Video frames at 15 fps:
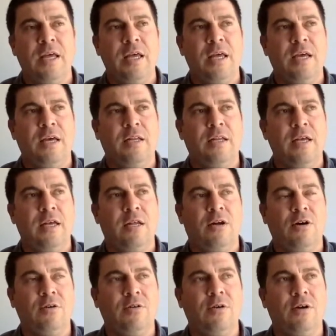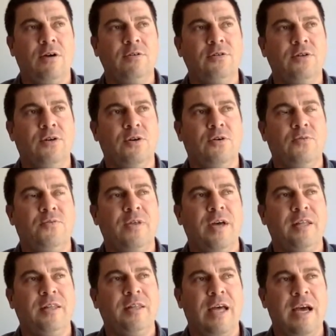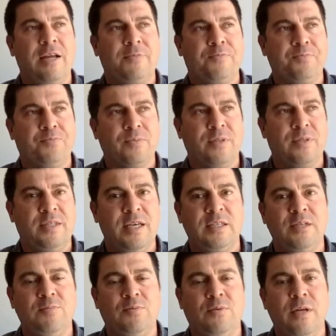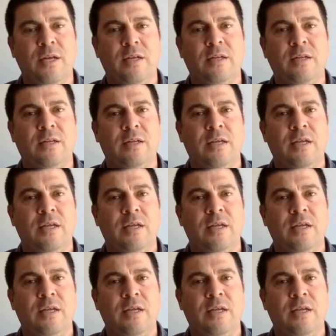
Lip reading: and also that discipline